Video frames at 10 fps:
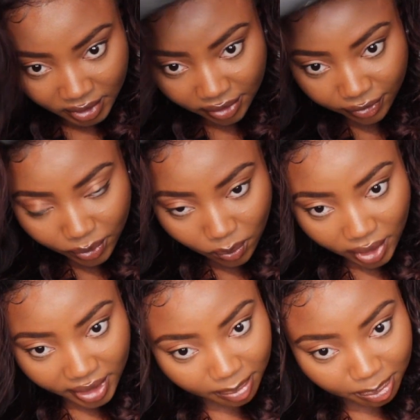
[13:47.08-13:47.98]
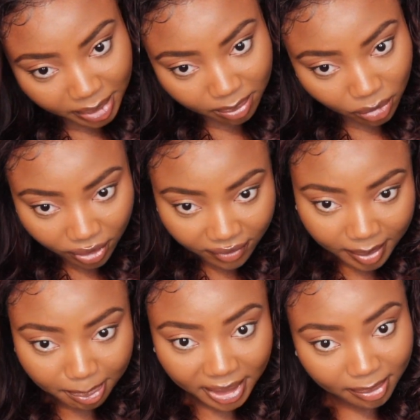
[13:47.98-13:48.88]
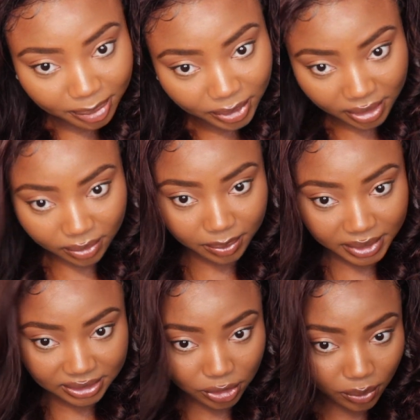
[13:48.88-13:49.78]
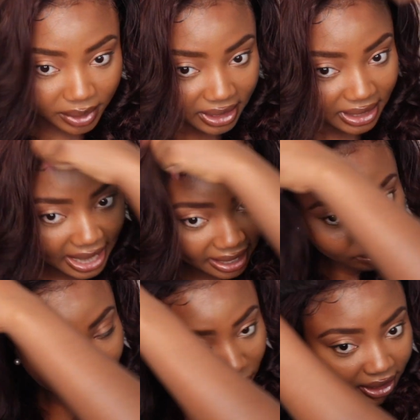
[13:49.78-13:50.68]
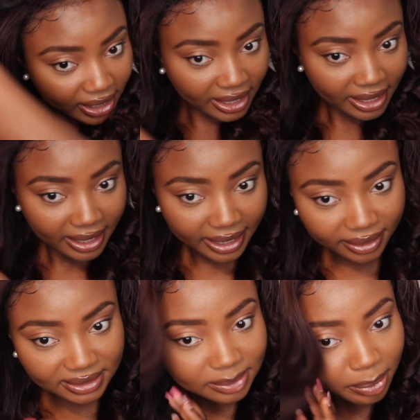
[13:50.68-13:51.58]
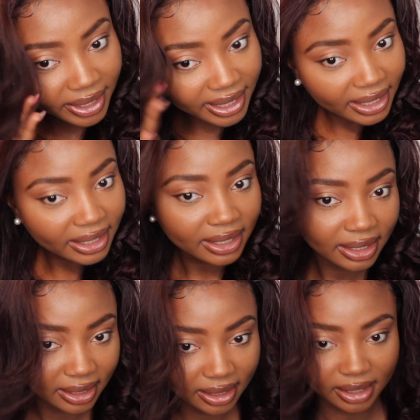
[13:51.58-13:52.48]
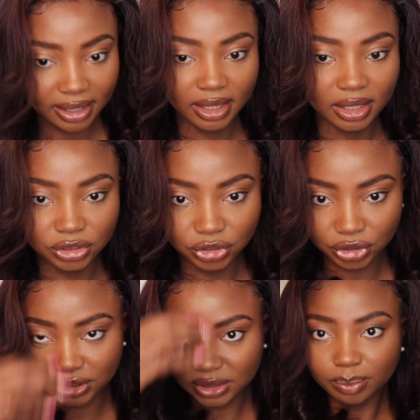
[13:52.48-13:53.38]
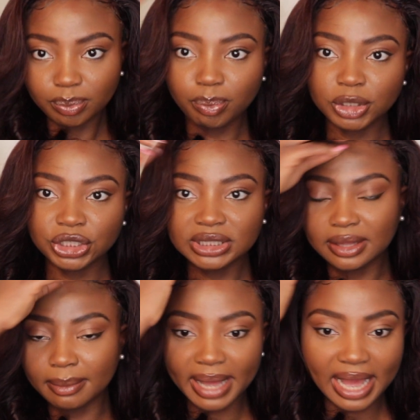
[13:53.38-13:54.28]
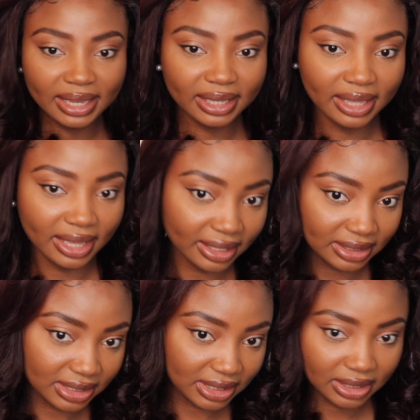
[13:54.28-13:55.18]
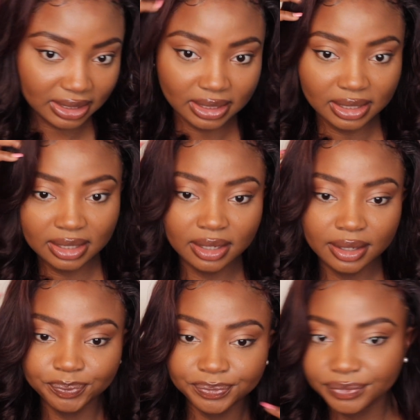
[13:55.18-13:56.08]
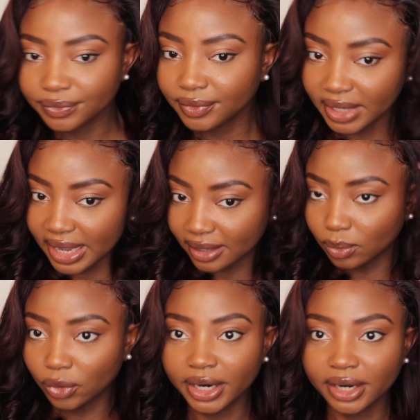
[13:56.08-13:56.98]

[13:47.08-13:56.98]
If you want a bit more of a bump, you can always go in and add more hairspray. Just push it to the back and add more